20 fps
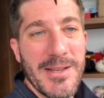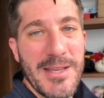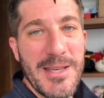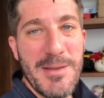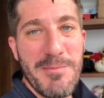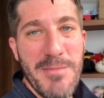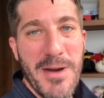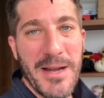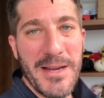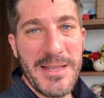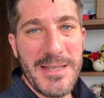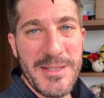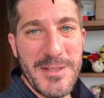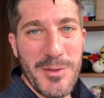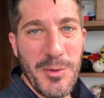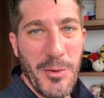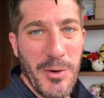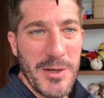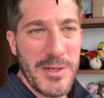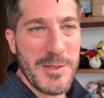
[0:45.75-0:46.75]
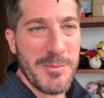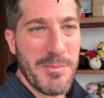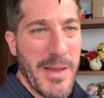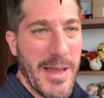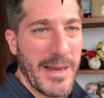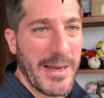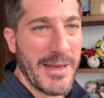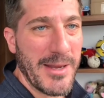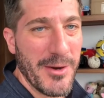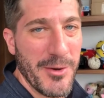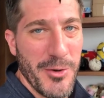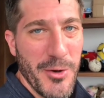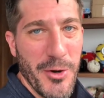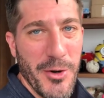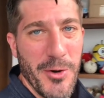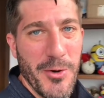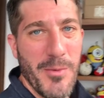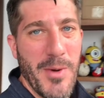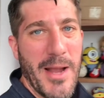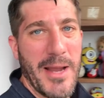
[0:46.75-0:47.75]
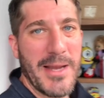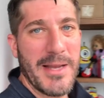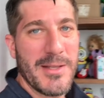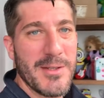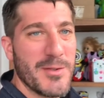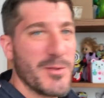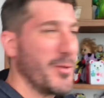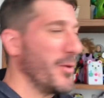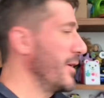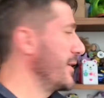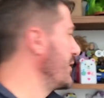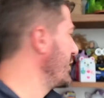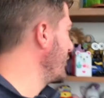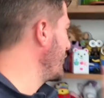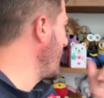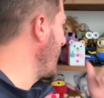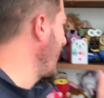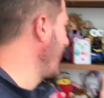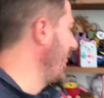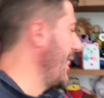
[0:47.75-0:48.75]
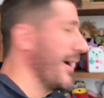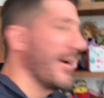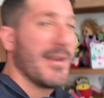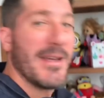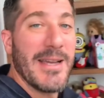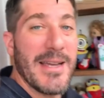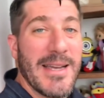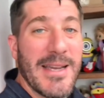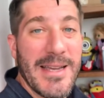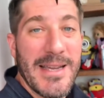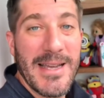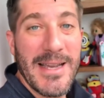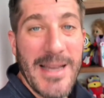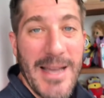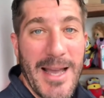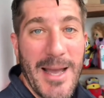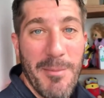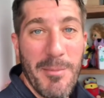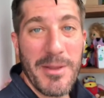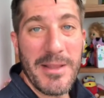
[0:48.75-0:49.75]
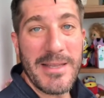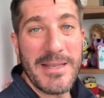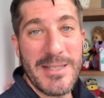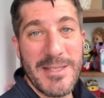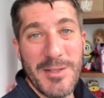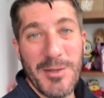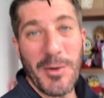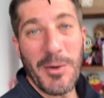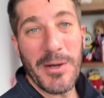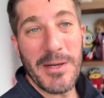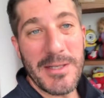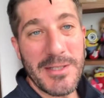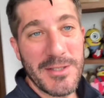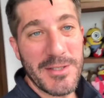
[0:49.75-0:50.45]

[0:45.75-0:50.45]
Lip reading: E-Money's toys back here. You heard of Ryan's toys, check out Emily's toys.